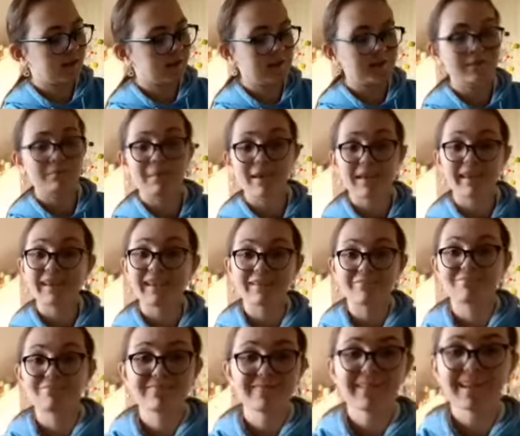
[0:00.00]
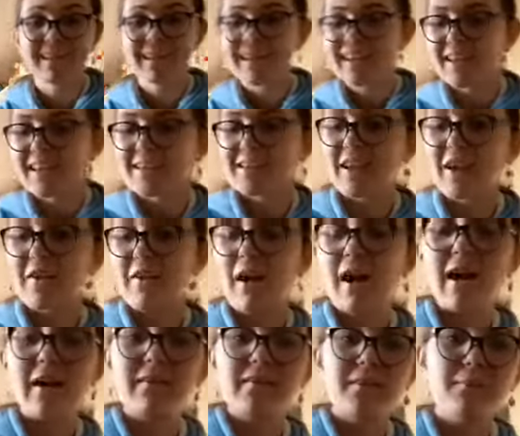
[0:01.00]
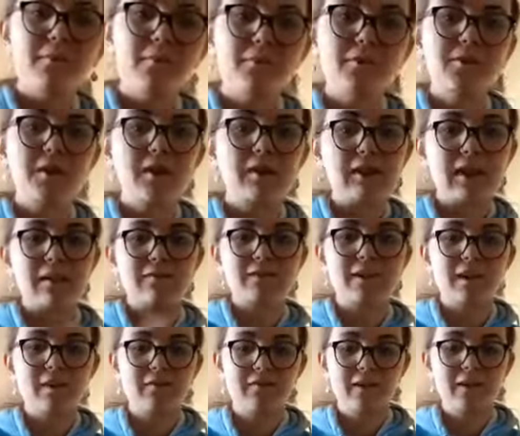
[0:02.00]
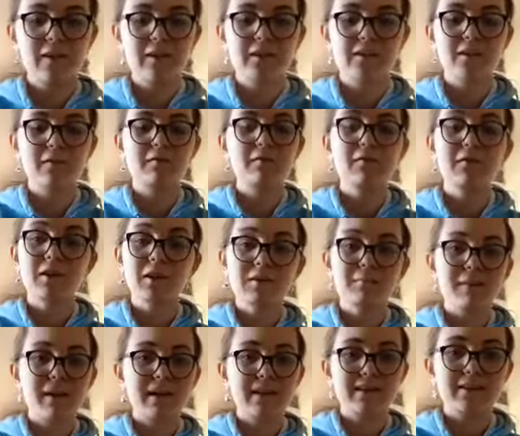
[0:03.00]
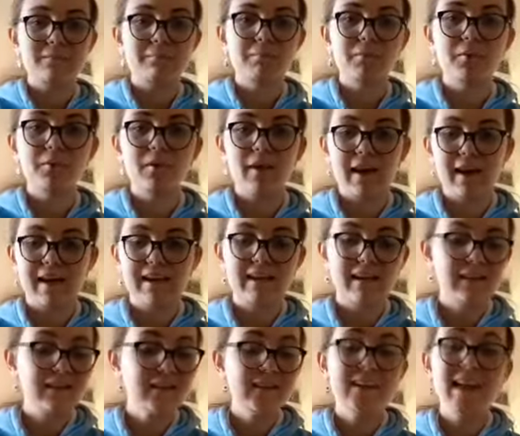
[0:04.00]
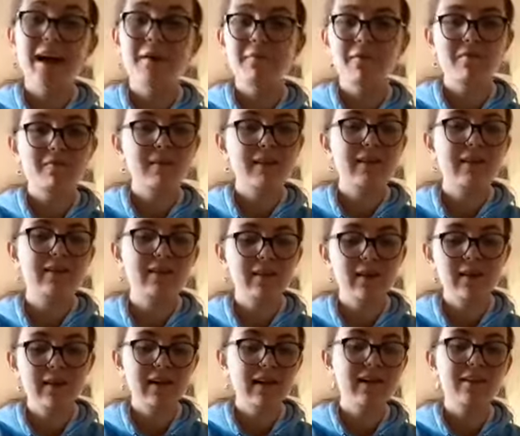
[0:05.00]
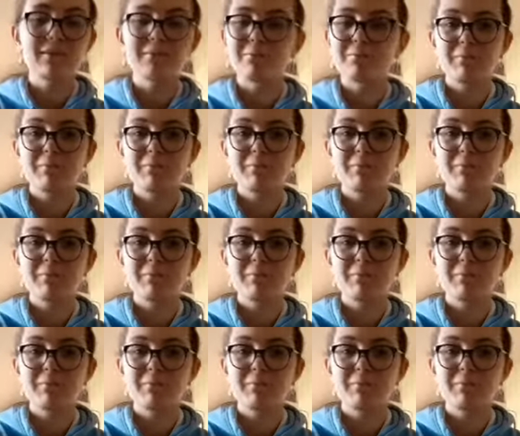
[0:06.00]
to make him. So I have some more dough left over, so you can make some more aliens, however many you like.